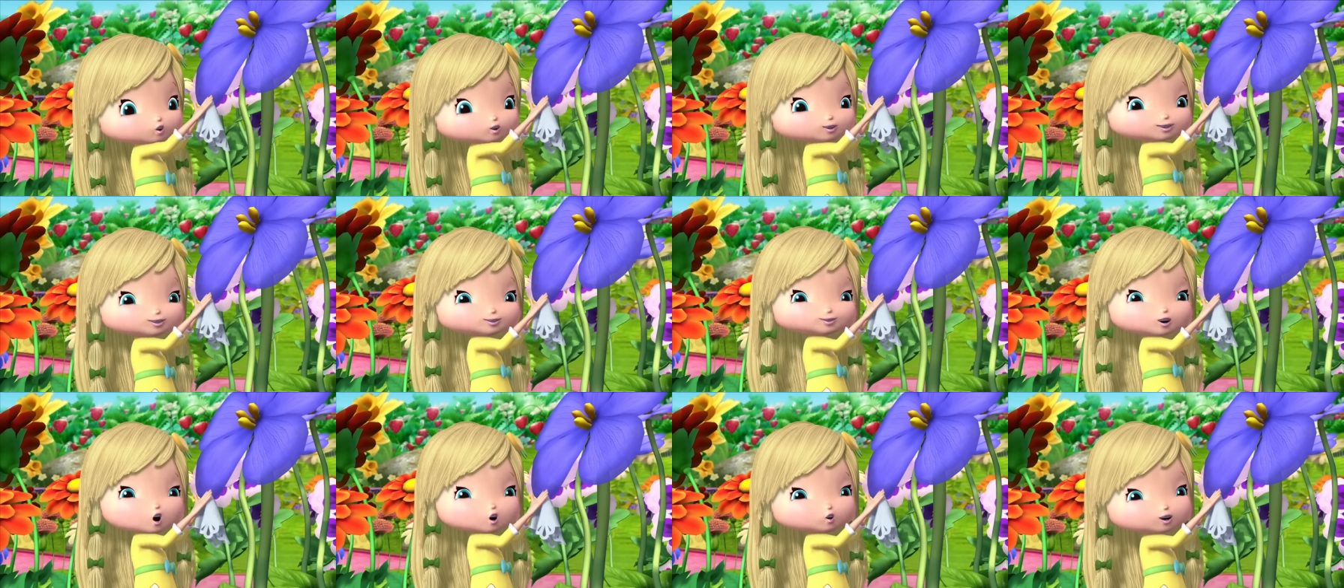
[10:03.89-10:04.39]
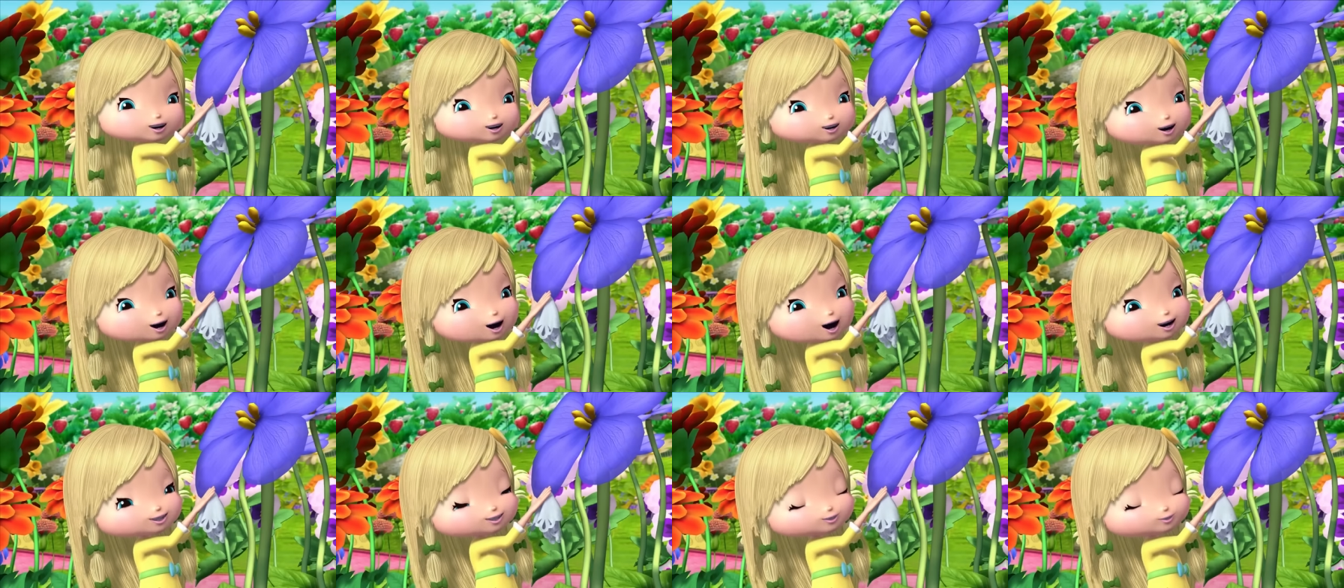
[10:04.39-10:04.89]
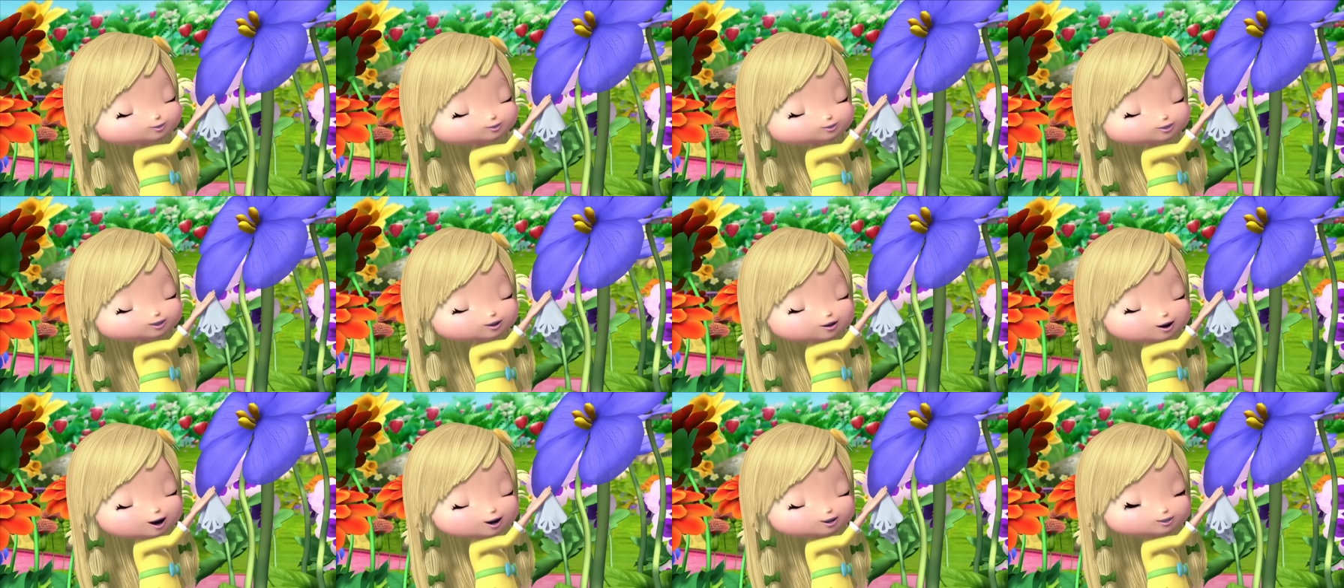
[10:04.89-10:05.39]
You're so kind to
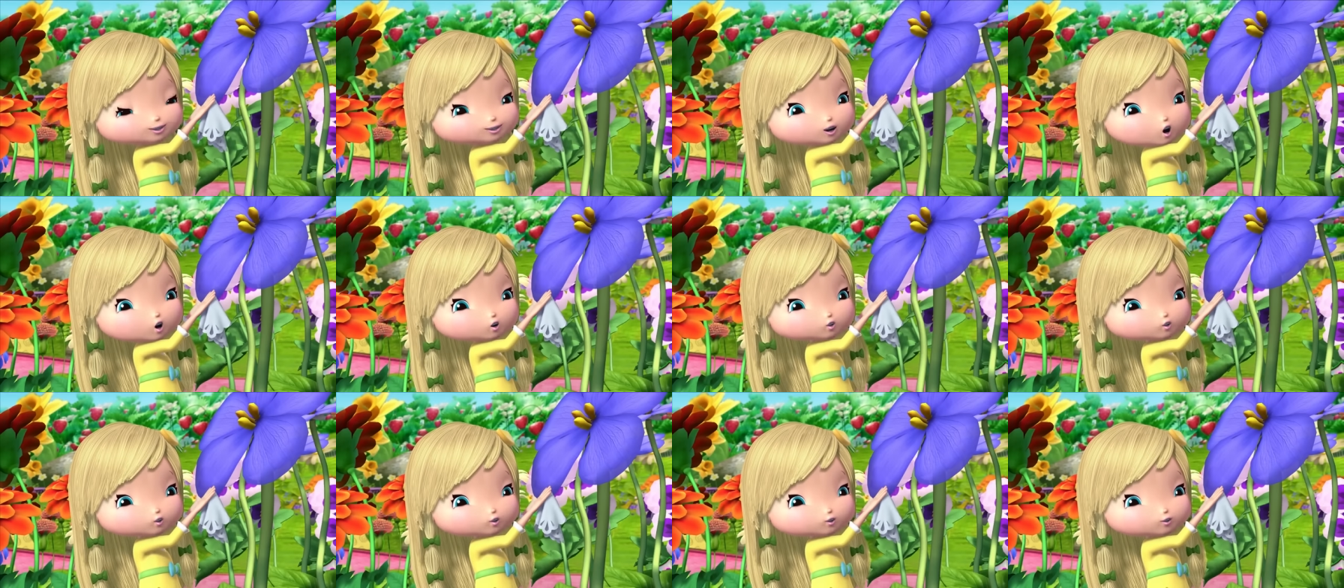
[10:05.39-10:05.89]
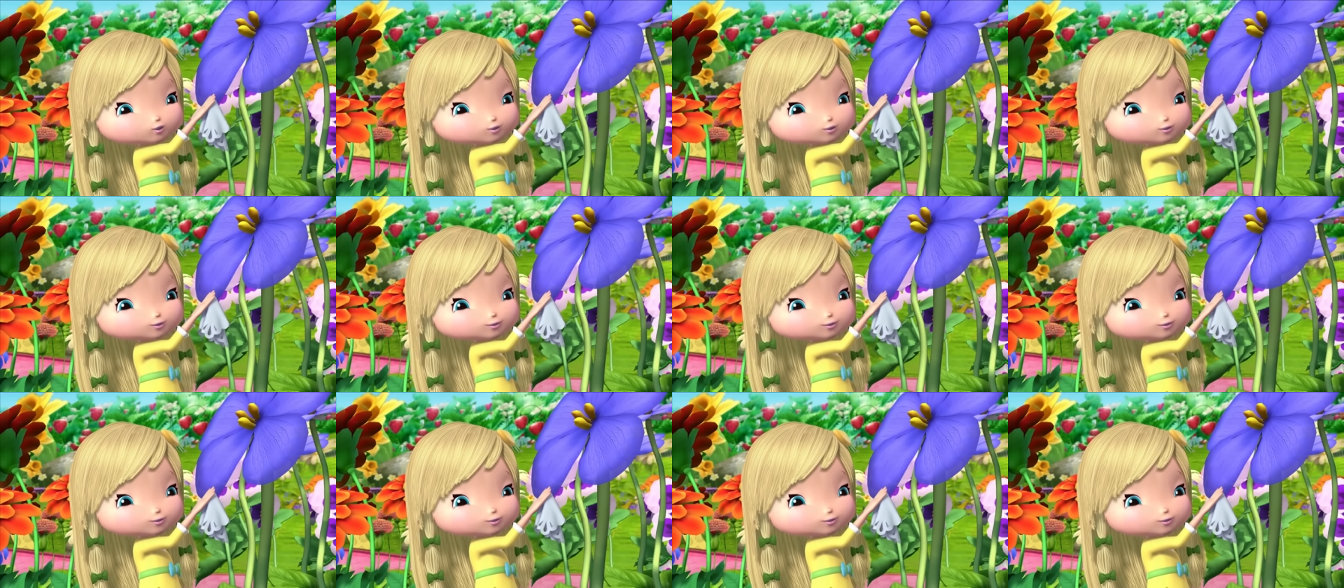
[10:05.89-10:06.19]
say so.